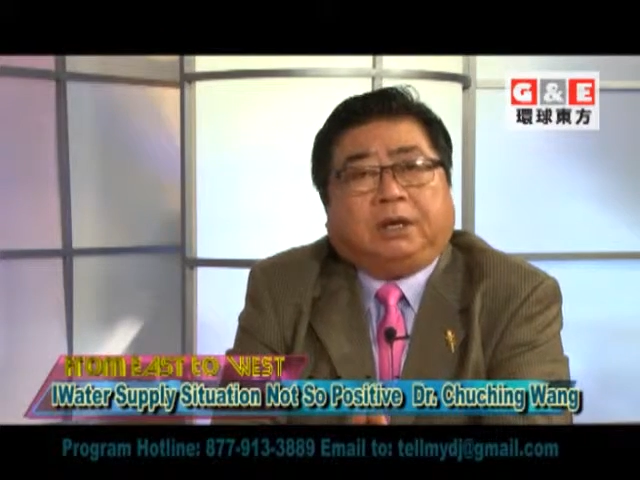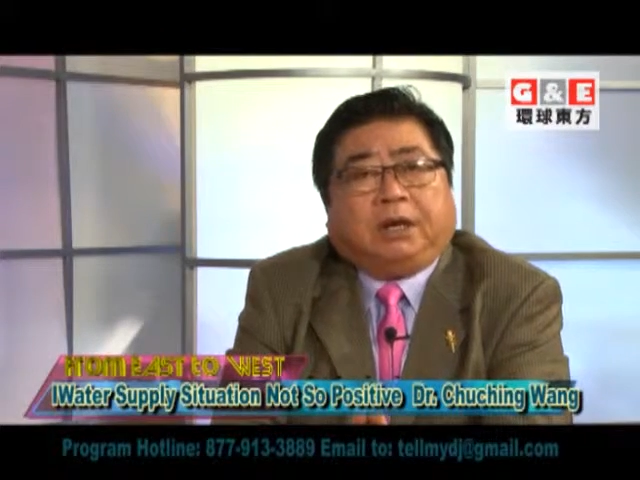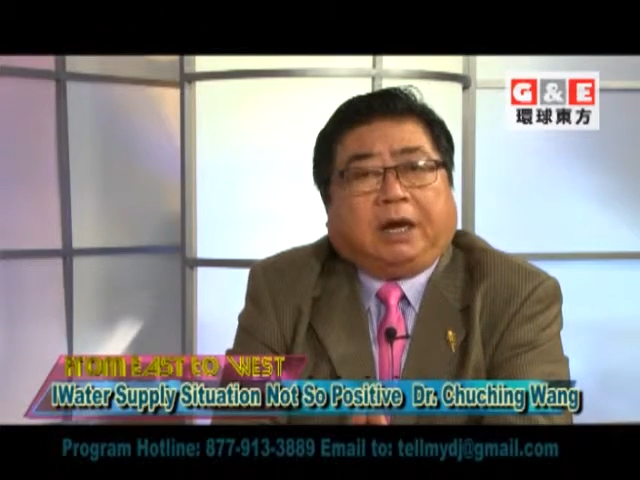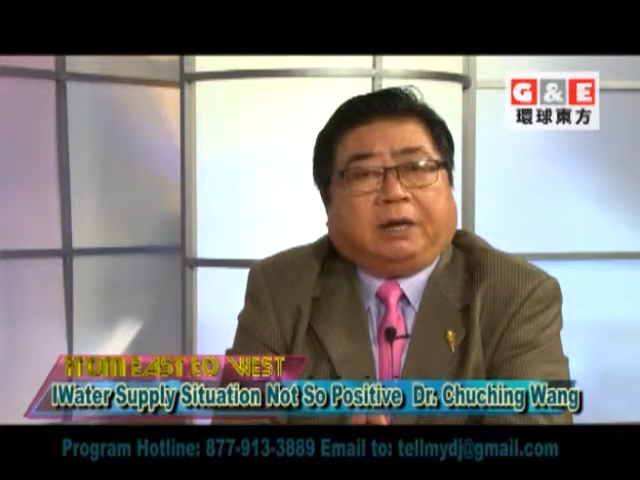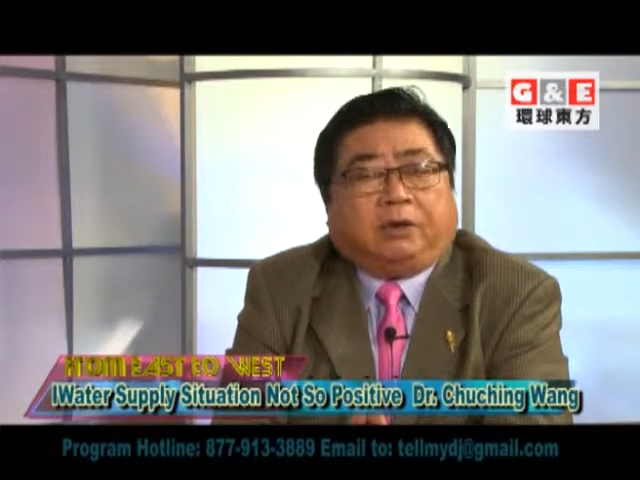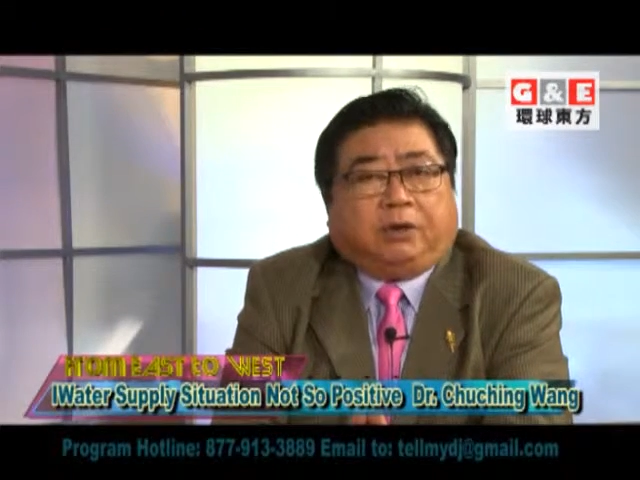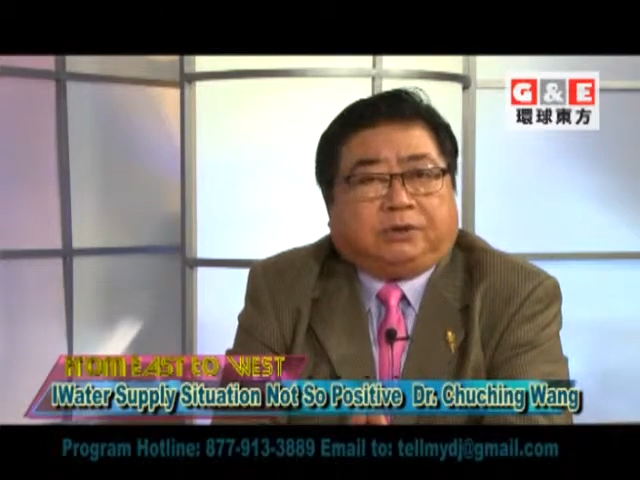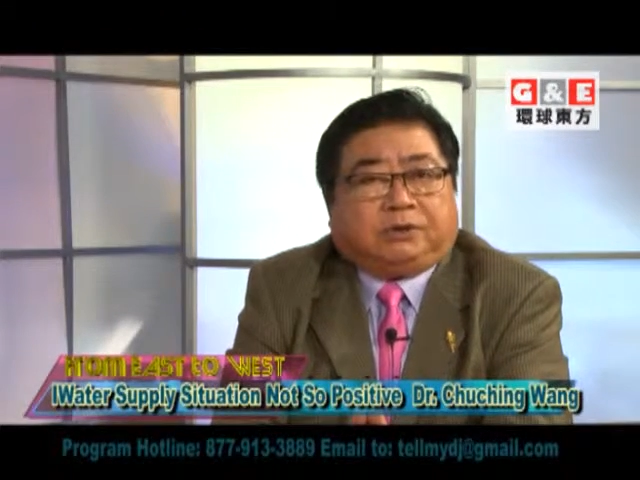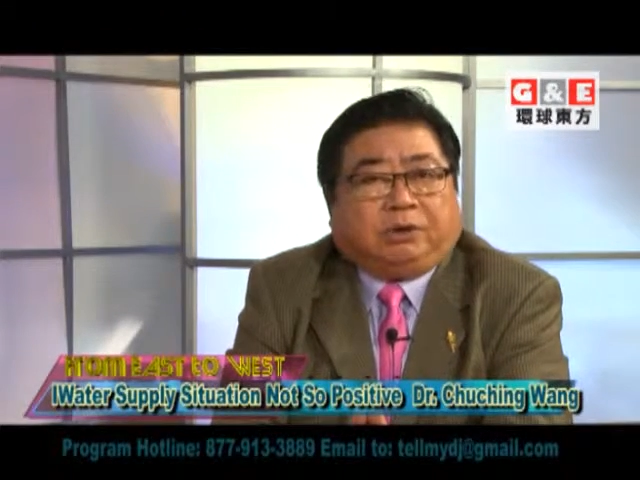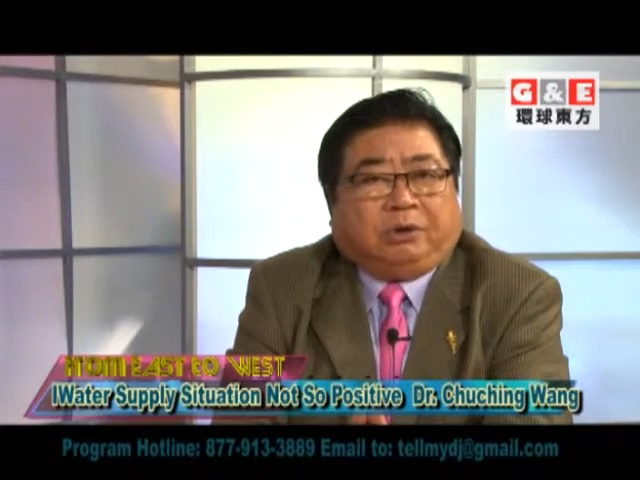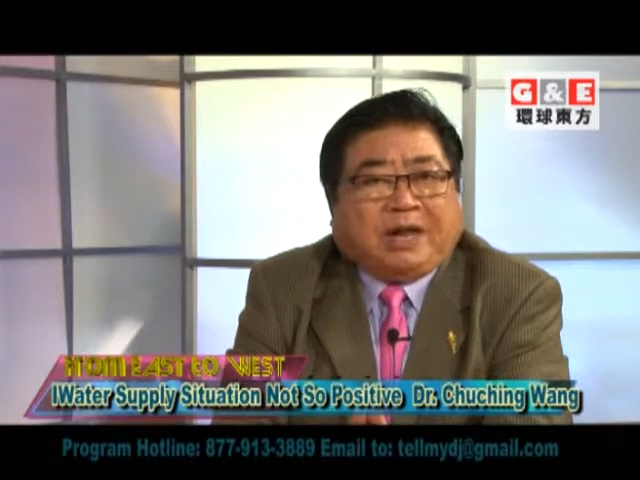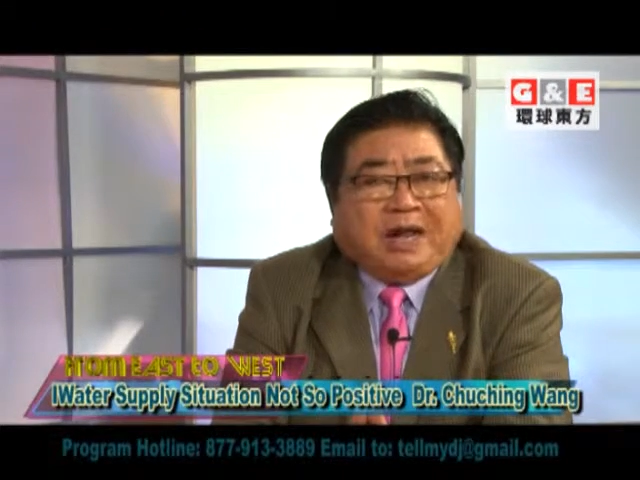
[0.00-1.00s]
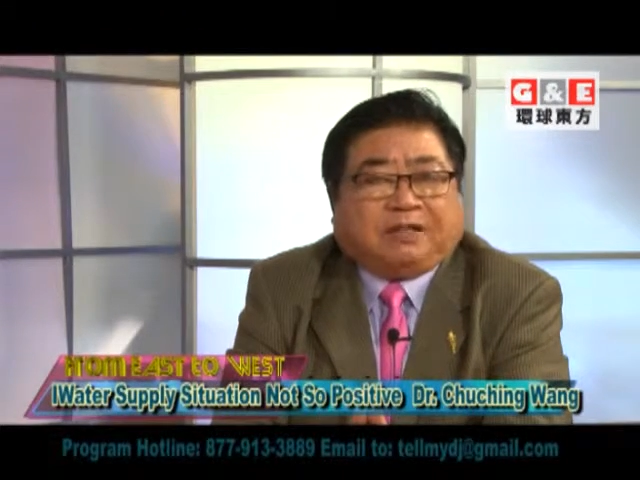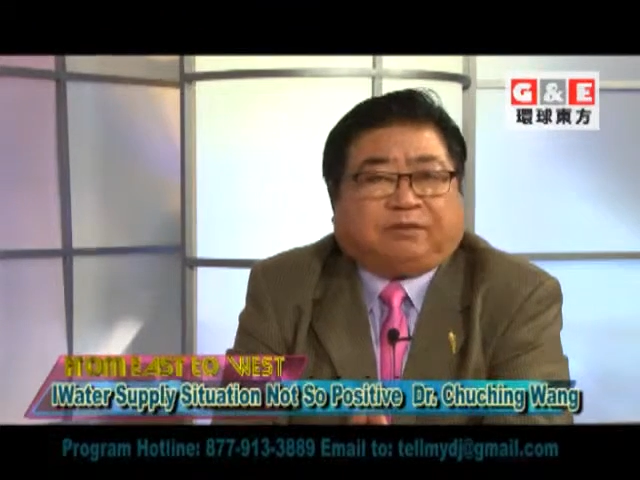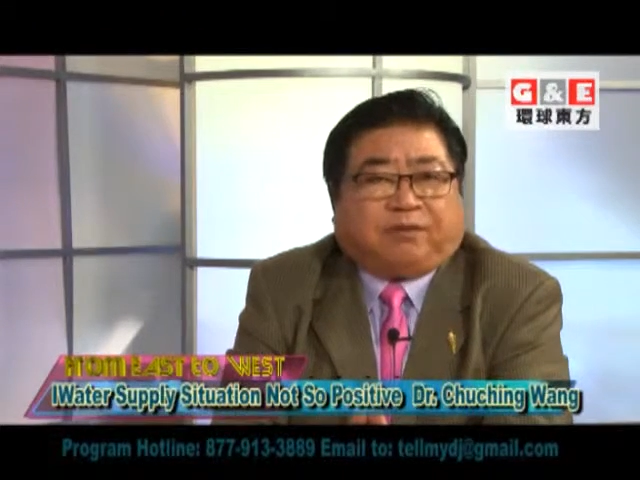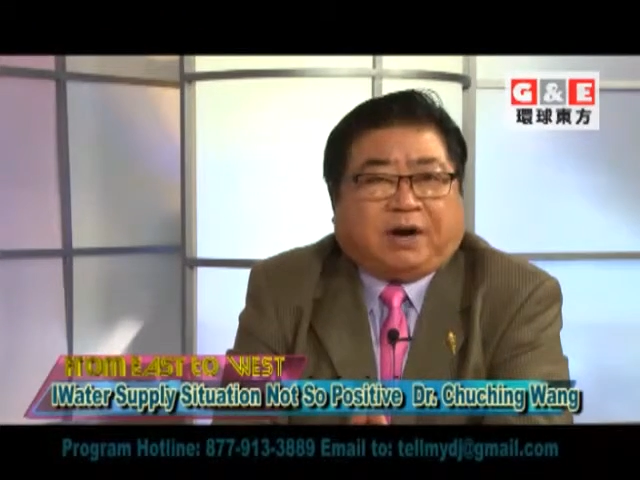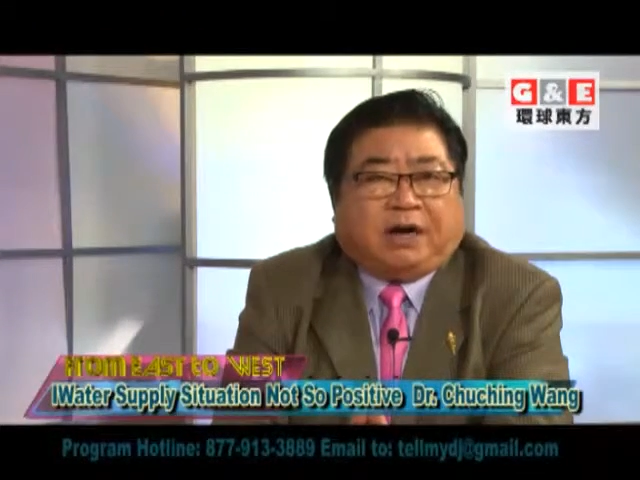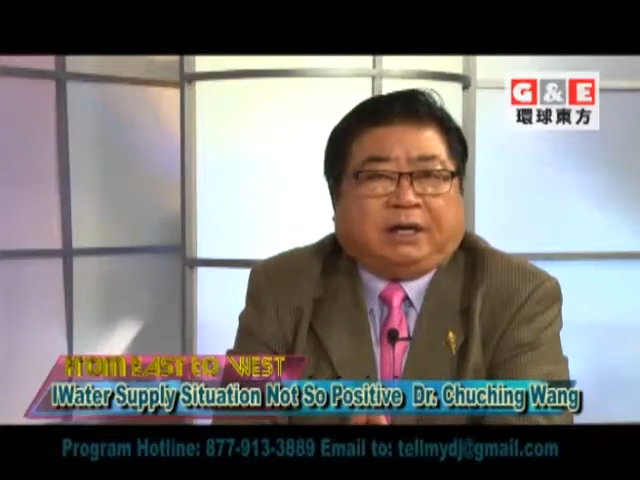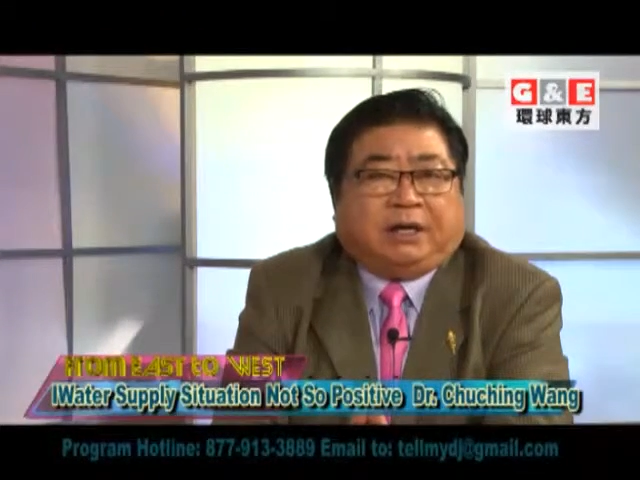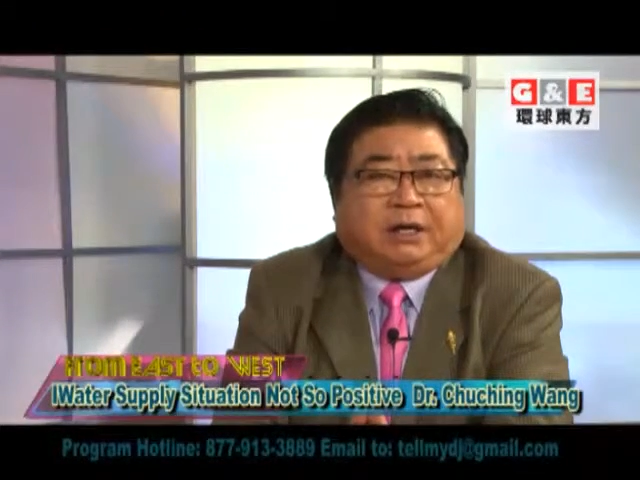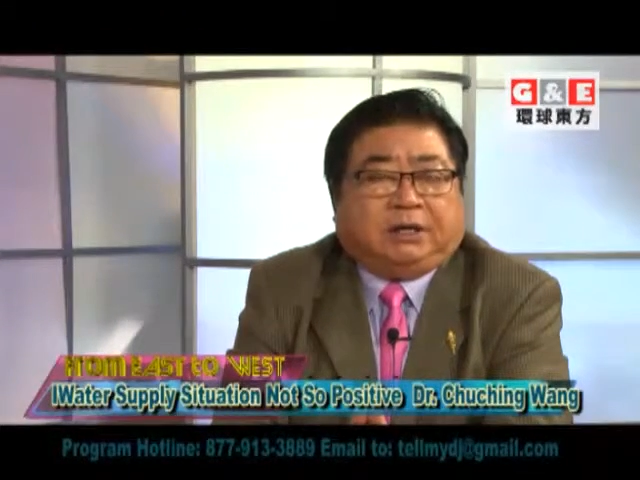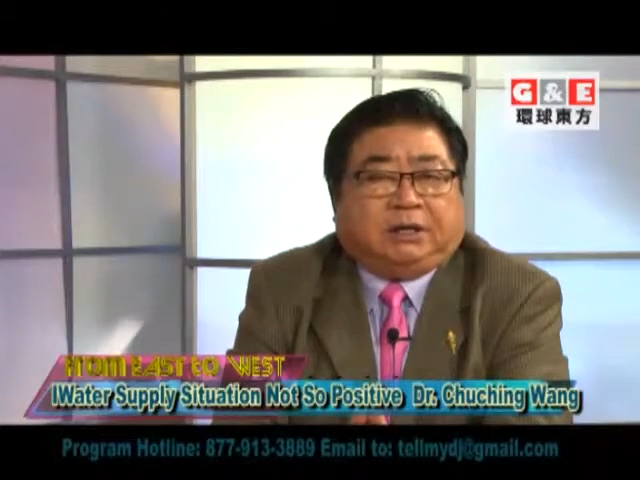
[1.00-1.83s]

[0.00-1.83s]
And also last Friday,